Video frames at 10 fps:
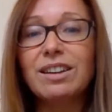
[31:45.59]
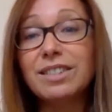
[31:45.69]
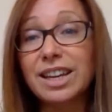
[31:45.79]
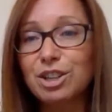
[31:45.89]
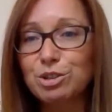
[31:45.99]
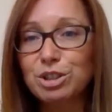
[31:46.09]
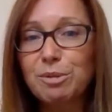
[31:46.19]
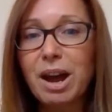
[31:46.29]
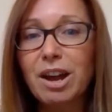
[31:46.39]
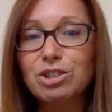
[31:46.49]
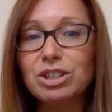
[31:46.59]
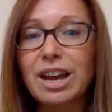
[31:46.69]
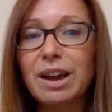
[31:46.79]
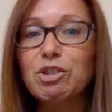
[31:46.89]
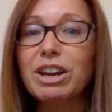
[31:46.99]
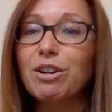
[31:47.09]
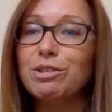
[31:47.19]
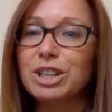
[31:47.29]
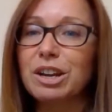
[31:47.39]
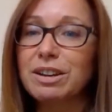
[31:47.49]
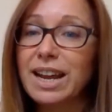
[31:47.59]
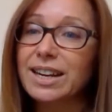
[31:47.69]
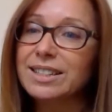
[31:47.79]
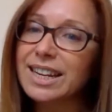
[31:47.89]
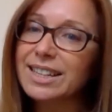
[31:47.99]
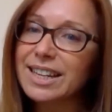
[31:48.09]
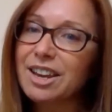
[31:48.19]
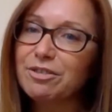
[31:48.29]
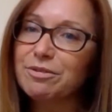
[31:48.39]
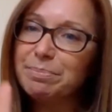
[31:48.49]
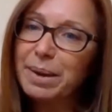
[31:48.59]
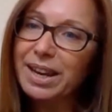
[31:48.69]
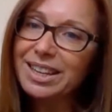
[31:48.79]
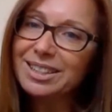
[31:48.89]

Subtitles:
thank you so much and have a great afternoon and stay safe. Bye.